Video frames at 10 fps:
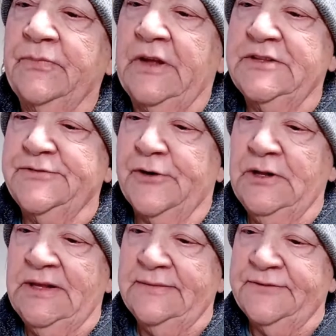it's very
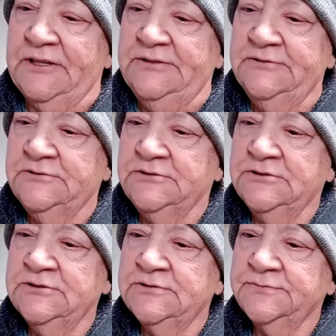lovely.
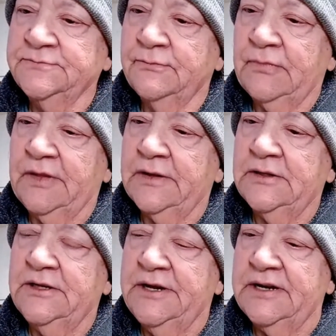
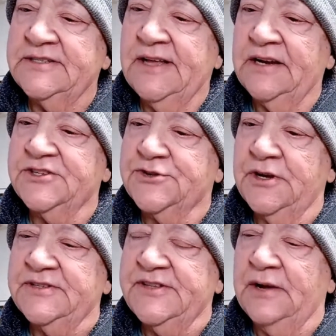It is not a.
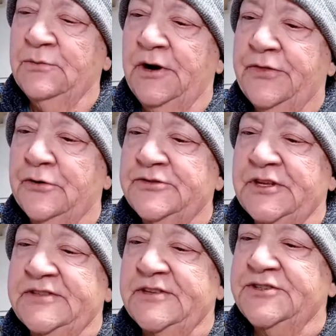It's not one of those
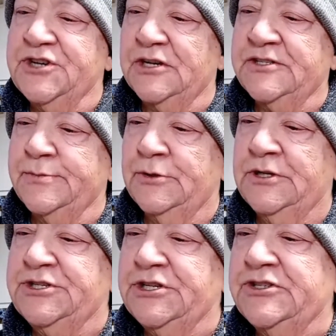that's adjustable.
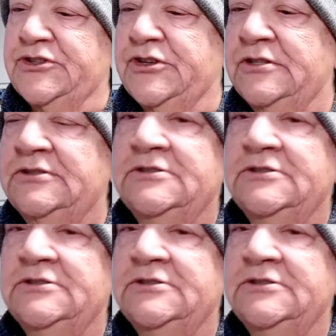It just,